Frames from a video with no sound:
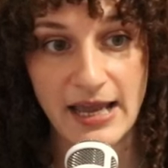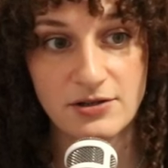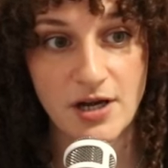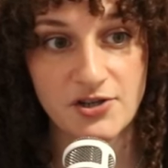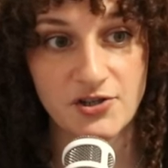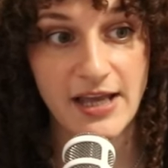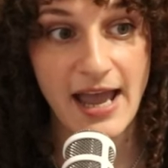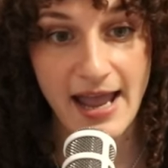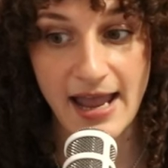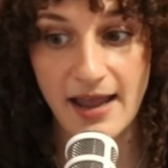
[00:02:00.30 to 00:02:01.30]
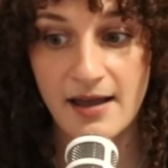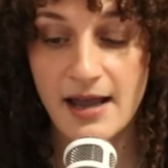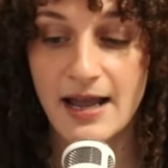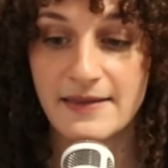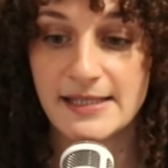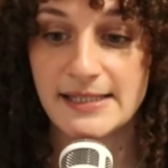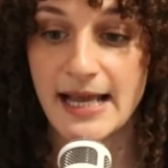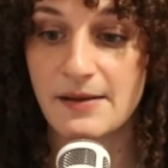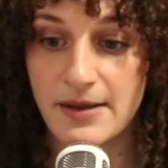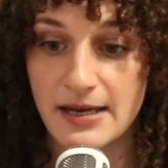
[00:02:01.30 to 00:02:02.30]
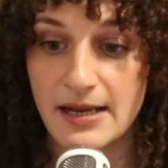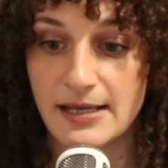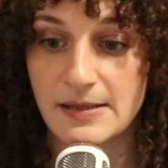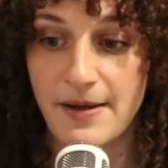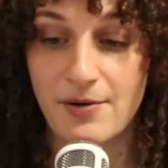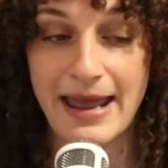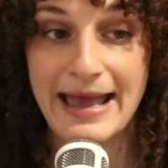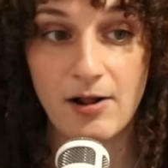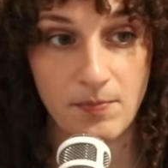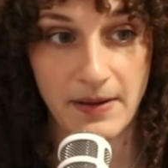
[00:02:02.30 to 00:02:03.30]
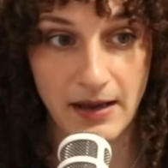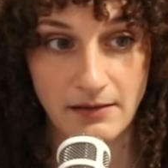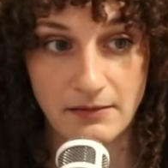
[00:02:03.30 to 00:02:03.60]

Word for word: and Dr. K. And this segment is about helping.